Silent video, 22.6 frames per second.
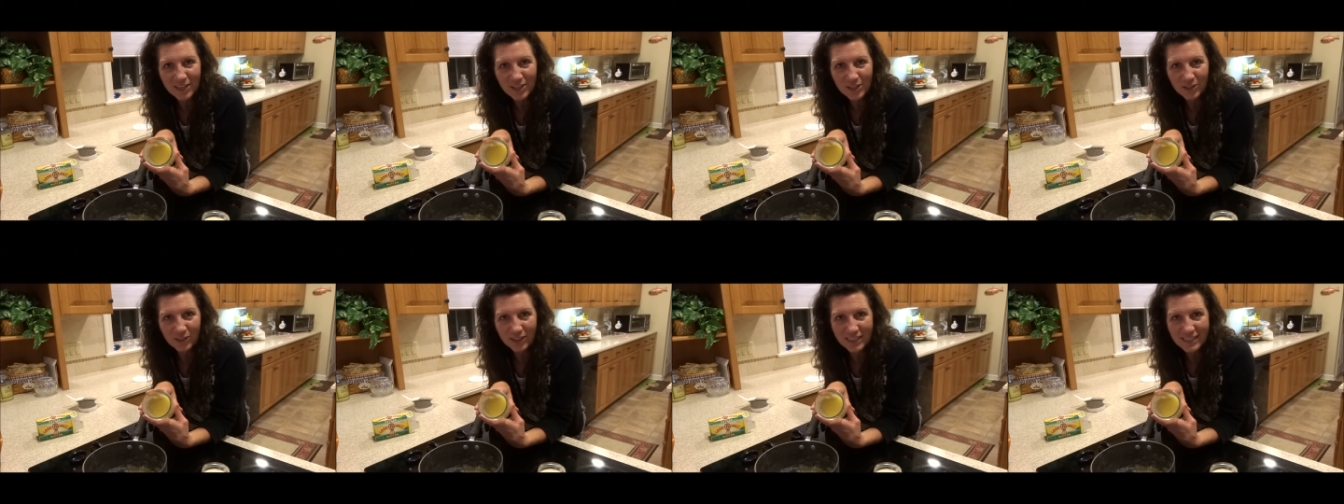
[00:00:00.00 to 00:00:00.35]

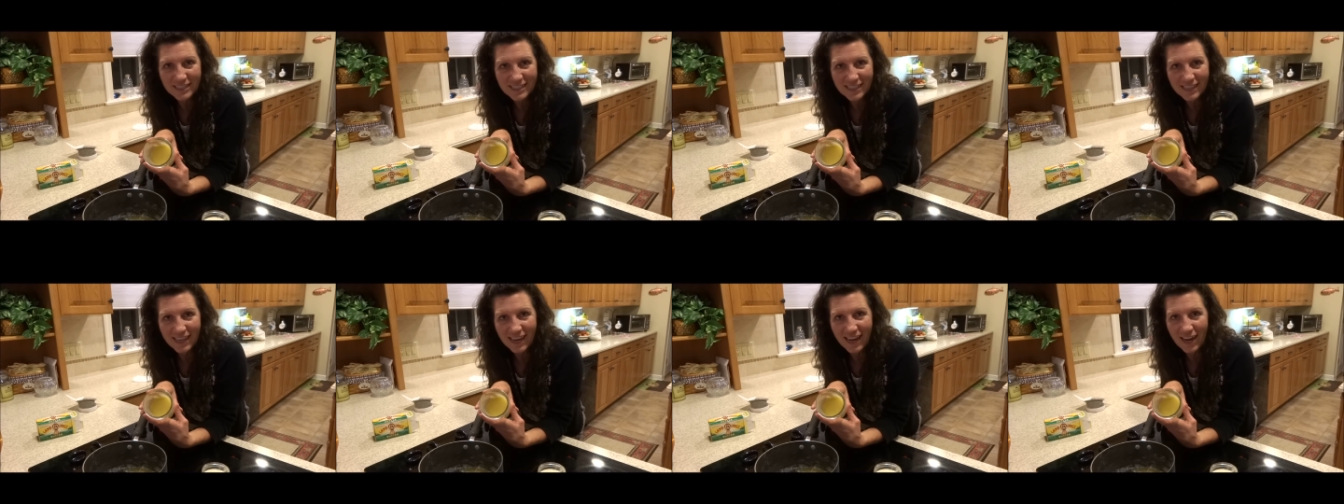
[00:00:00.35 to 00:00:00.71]

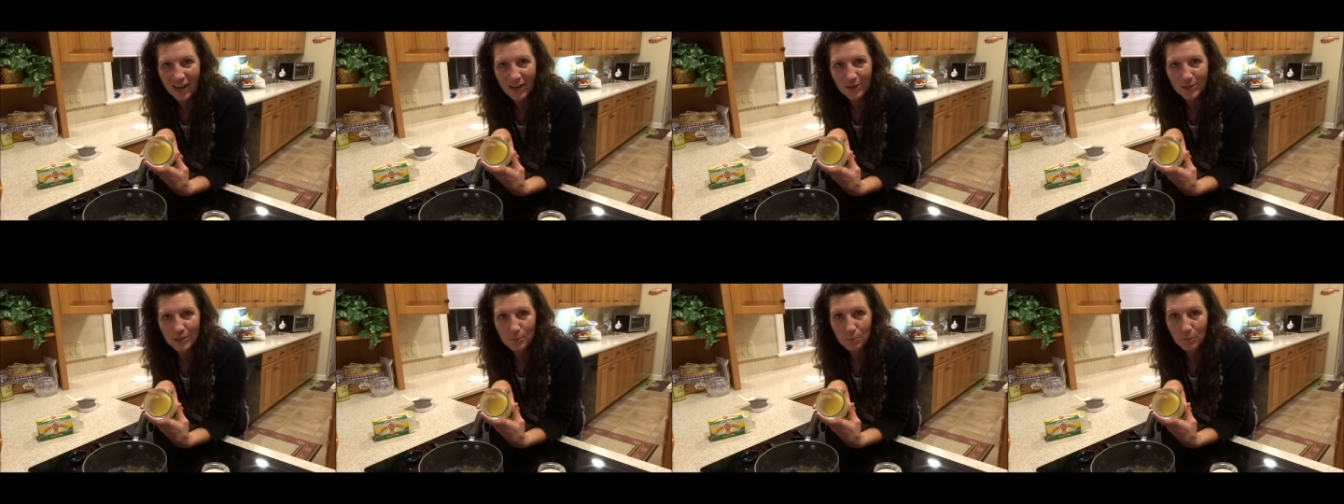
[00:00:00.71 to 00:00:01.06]
degrees in the
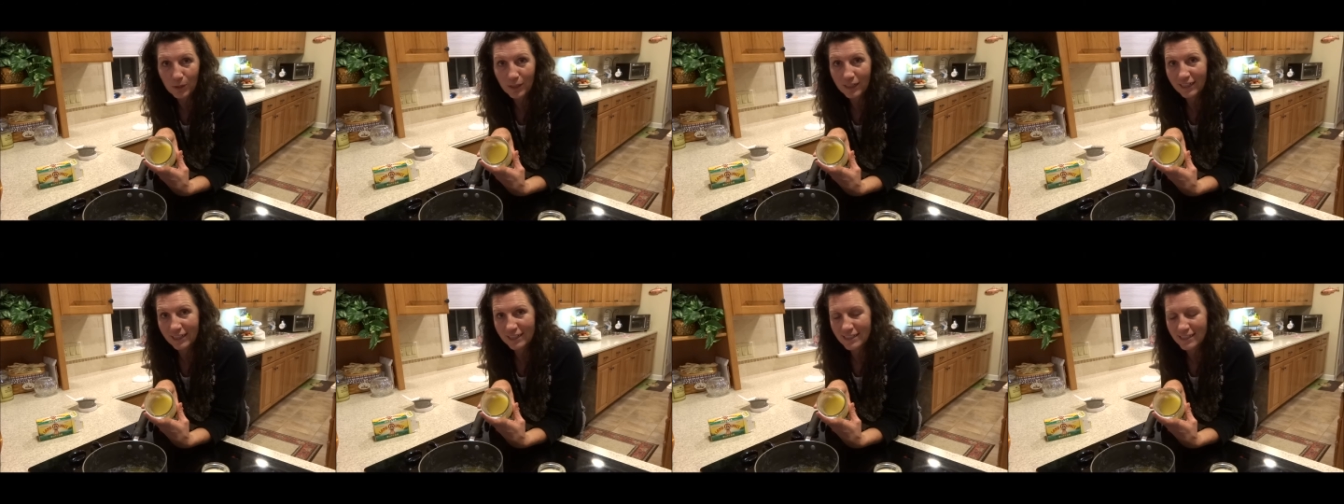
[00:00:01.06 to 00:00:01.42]
house
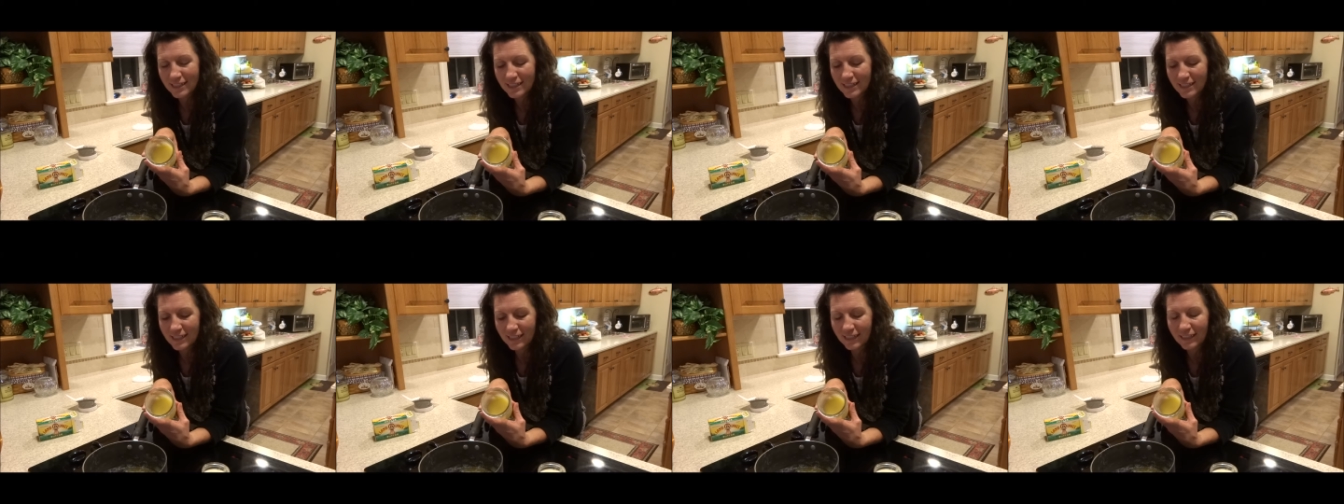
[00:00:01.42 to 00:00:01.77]
pretty
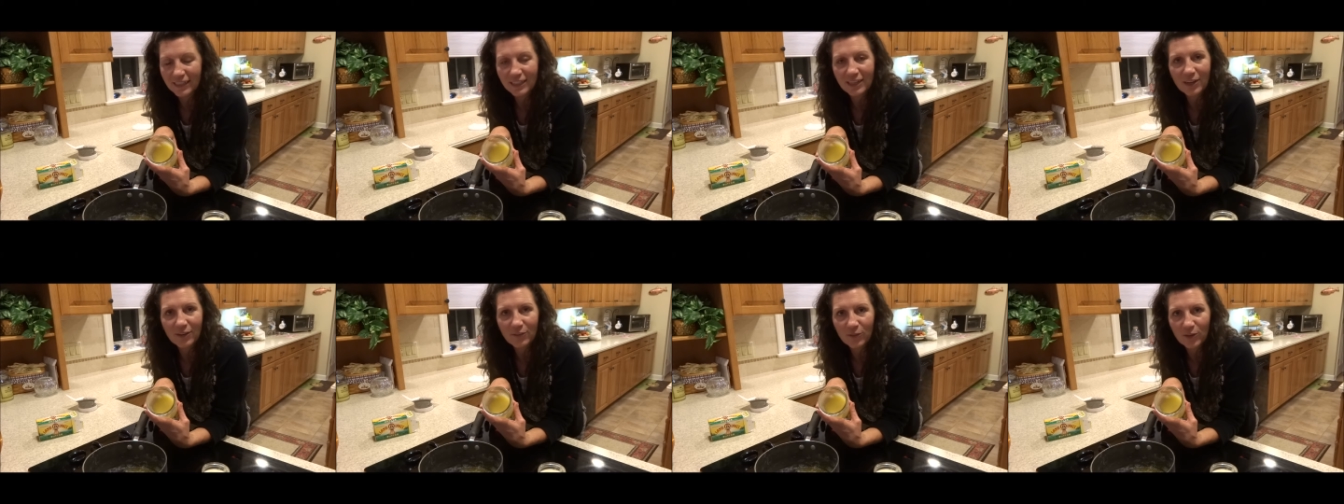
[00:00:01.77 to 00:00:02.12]

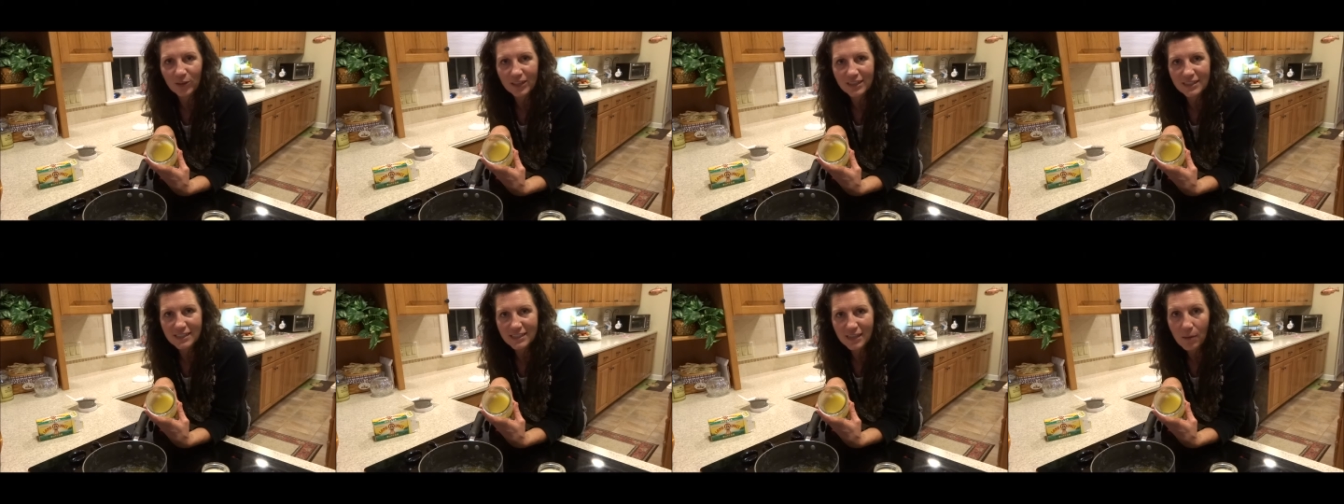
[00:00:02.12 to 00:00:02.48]
consistently over
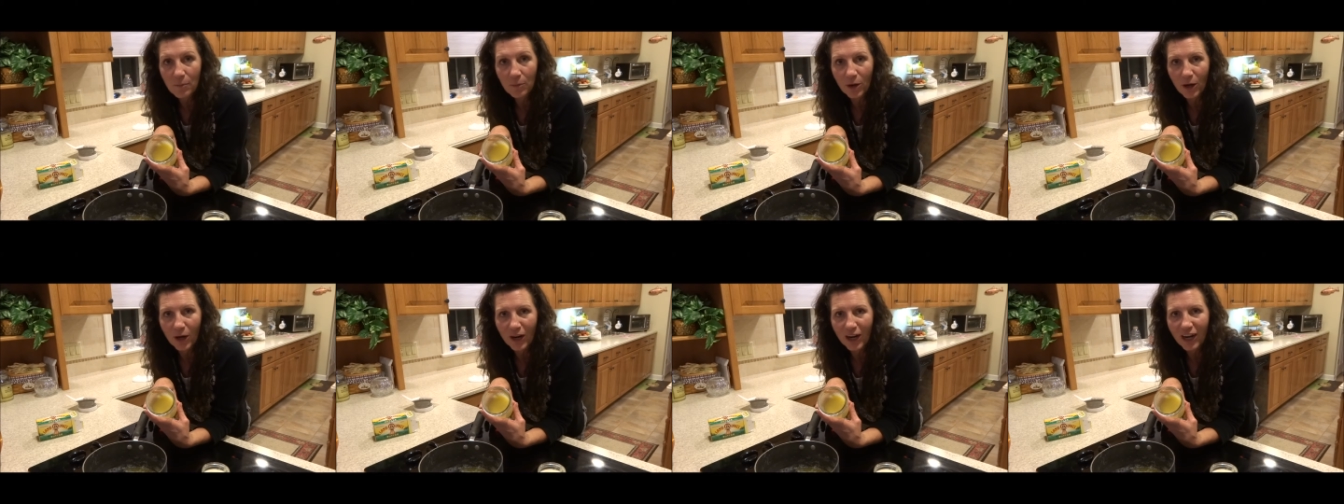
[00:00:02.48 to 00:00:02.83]
the
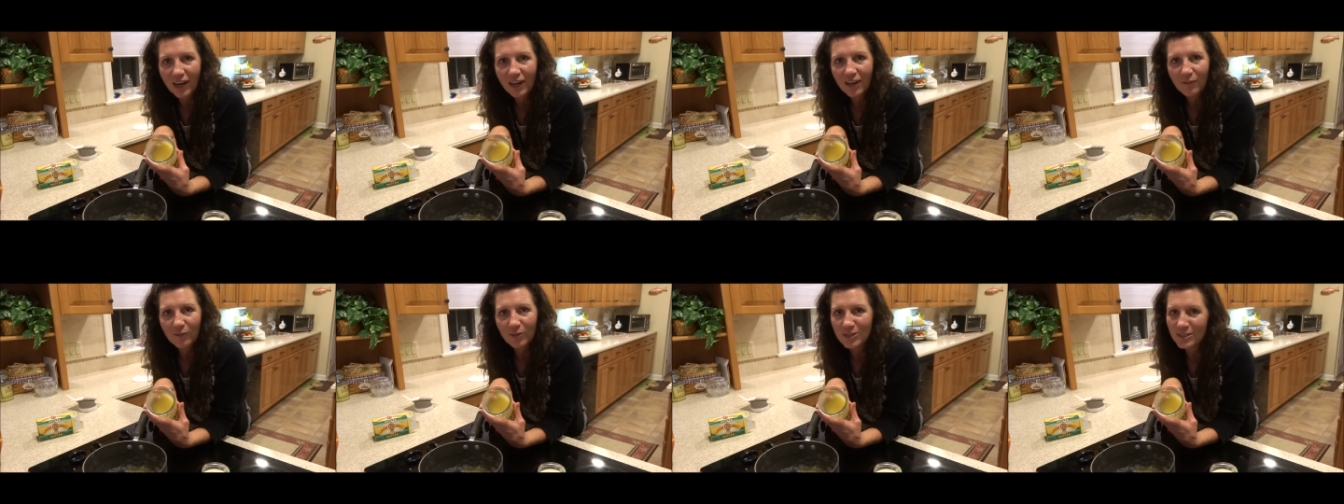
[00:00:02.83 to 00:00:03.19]
summer
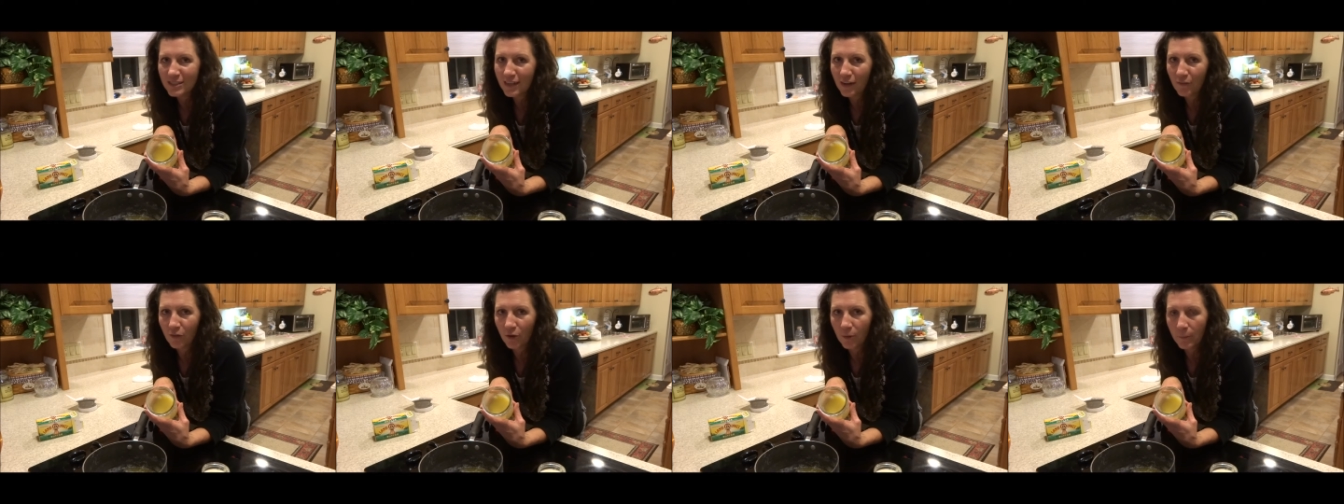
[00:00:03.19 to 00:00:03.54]
for
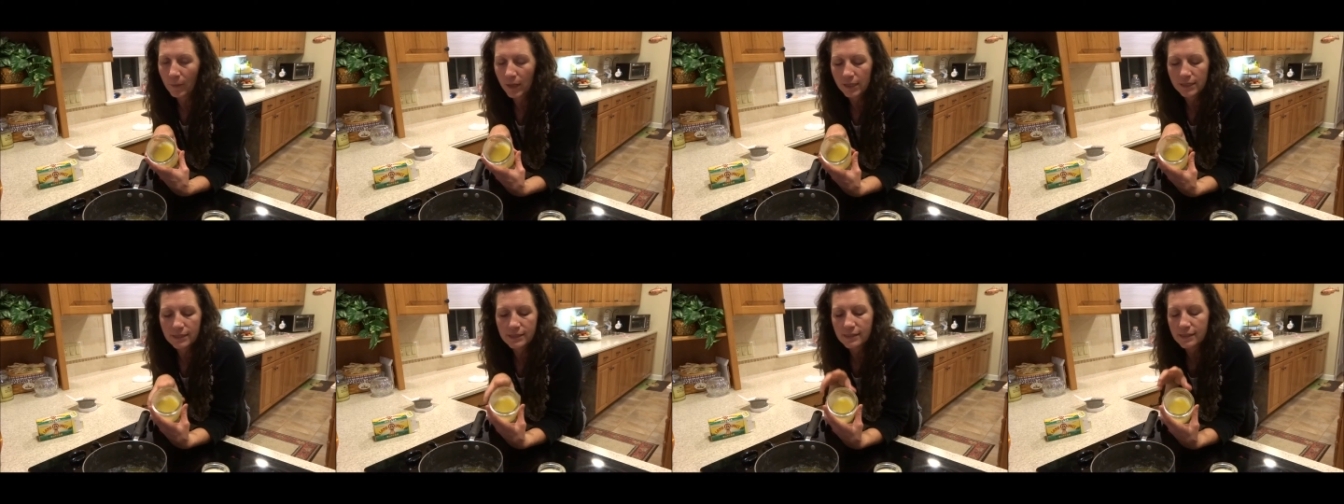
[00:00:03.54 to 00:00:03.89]
several
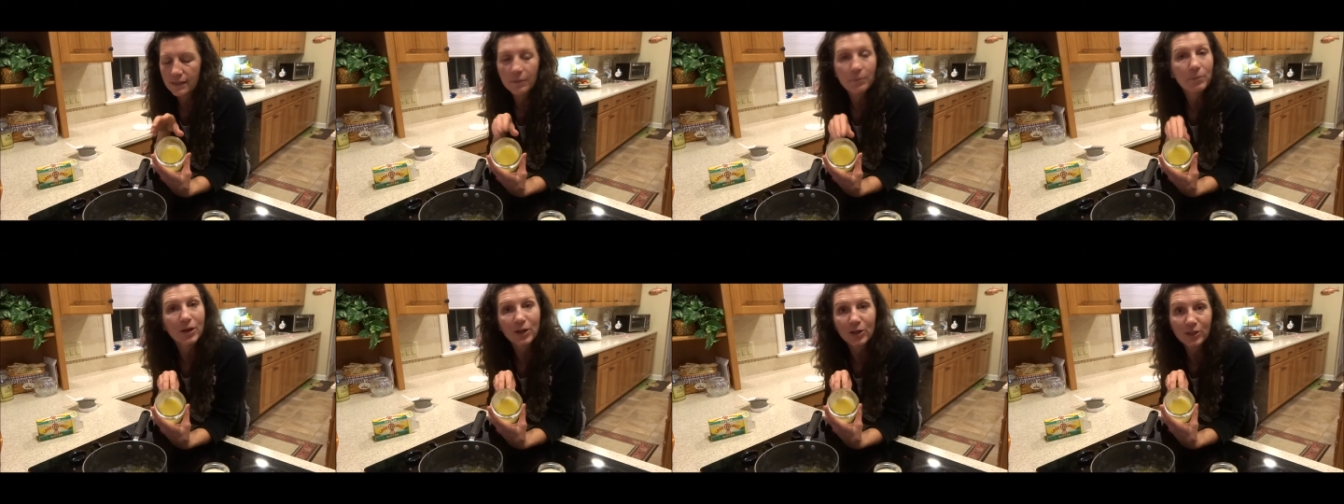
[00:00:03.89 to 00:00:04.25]
months,
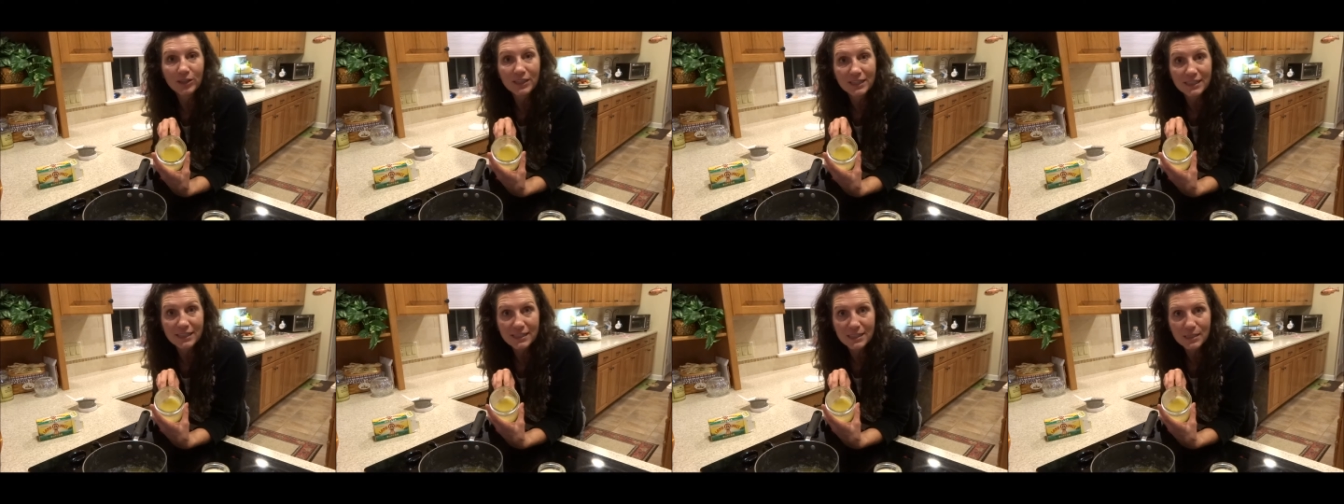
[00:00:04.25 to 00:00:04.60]
the butter
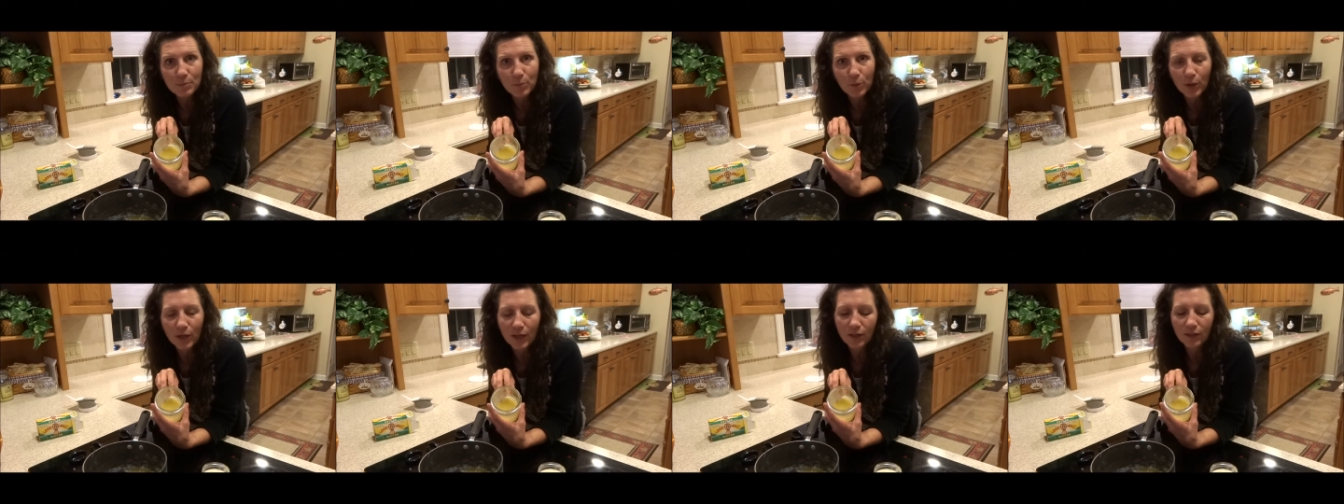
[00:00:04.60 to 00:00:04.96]
didn't
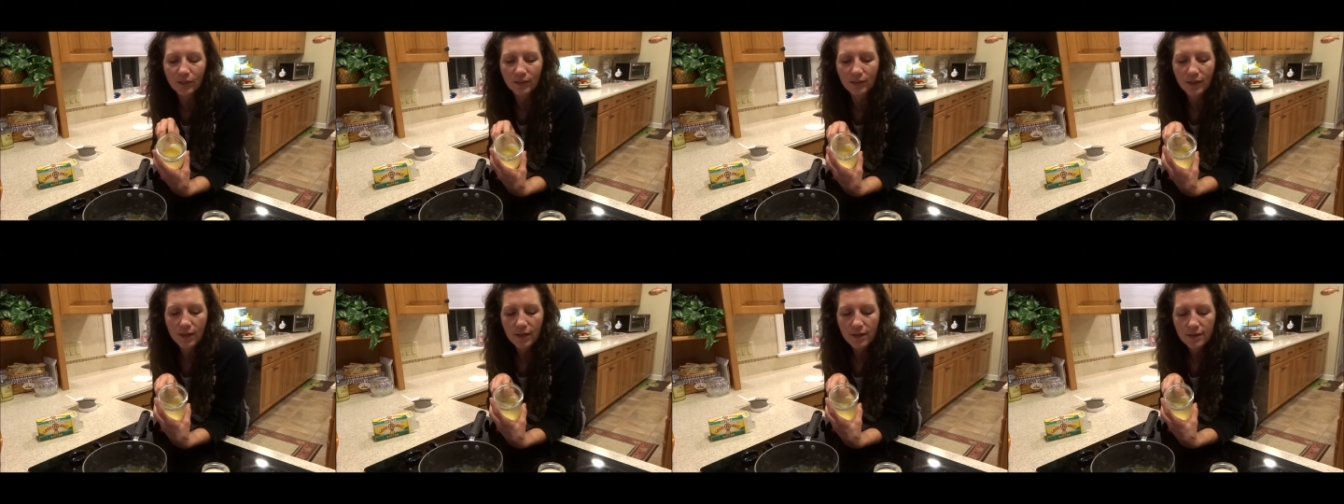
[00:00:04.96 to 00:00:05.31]
spoil.